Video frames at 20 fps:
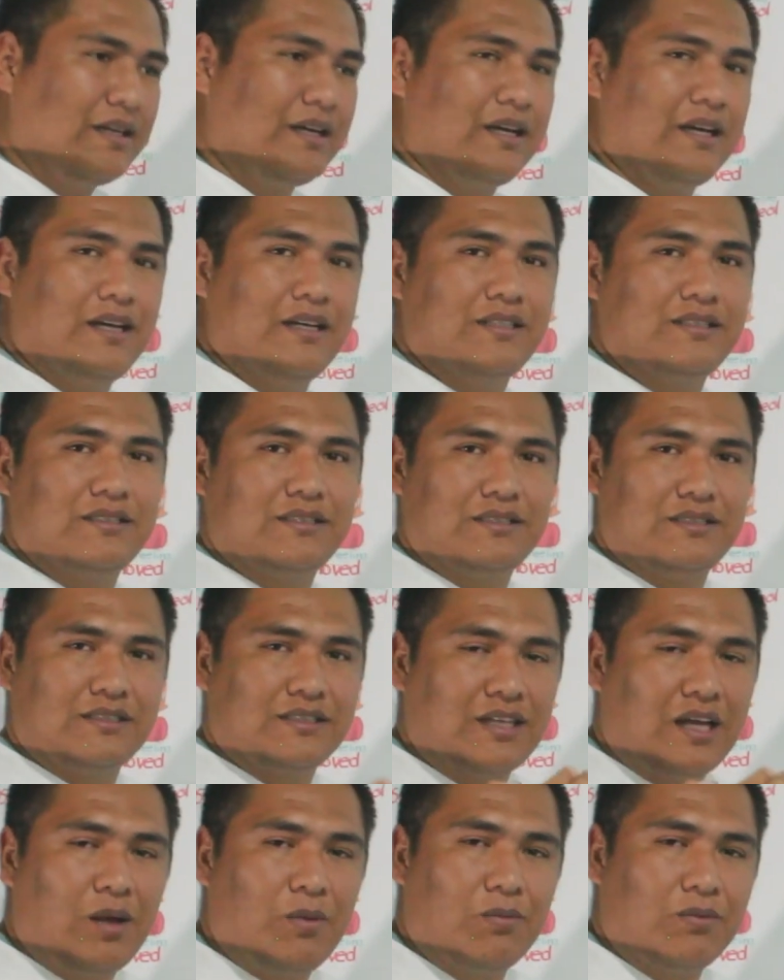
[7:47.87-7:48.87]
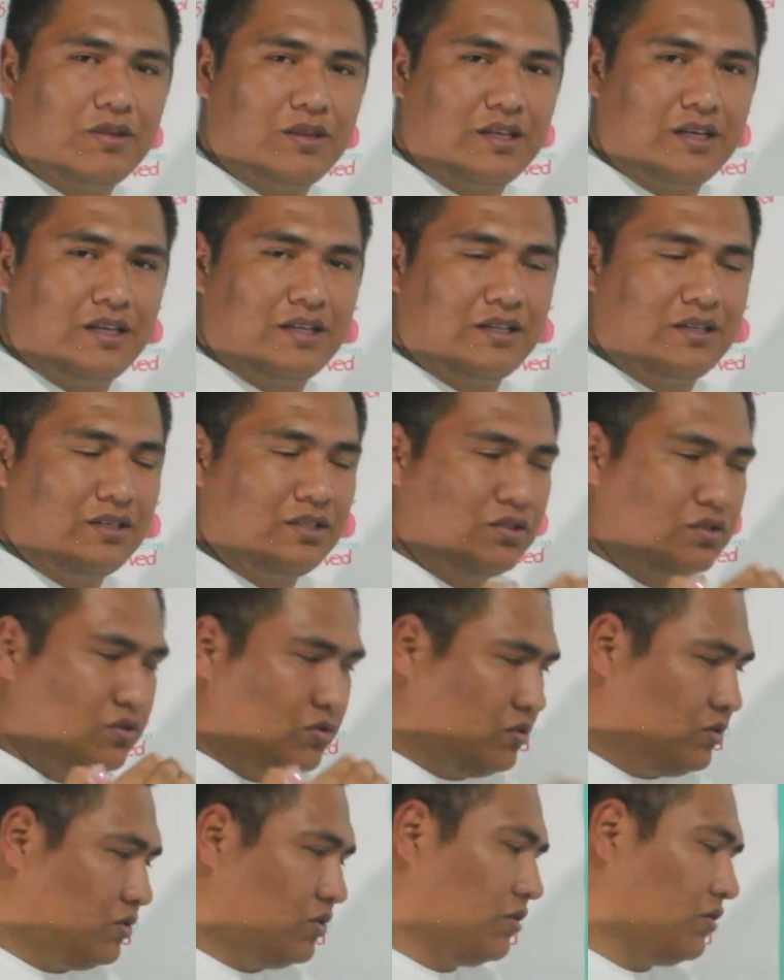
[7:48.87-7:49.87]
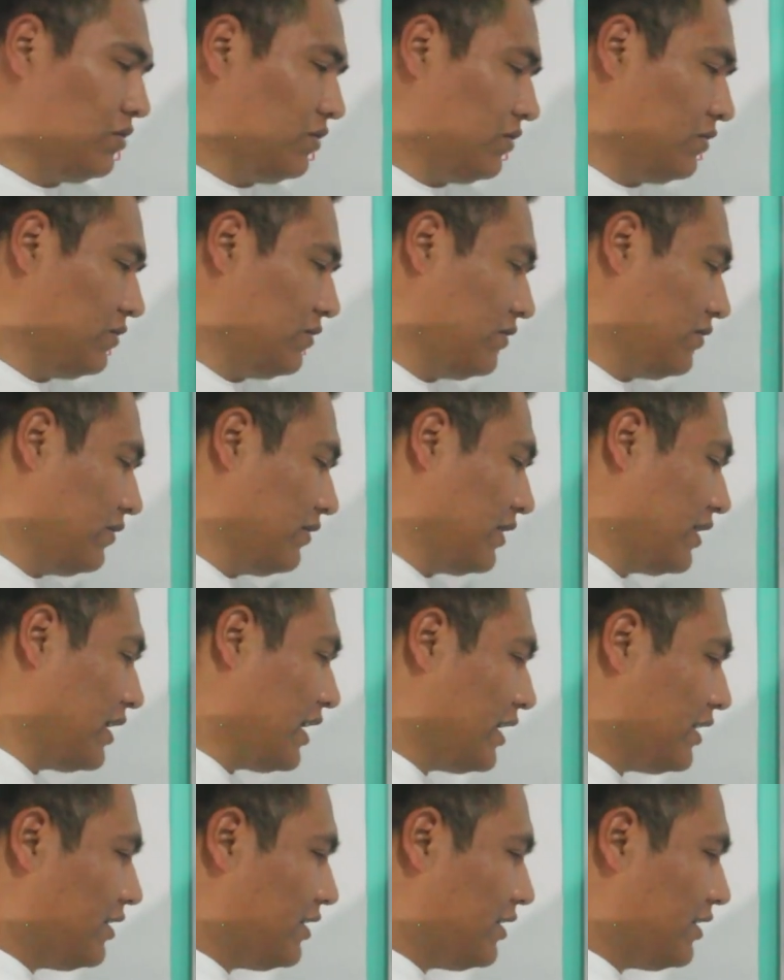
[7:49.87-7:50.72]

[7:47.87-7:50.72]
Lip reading: is something true, okay?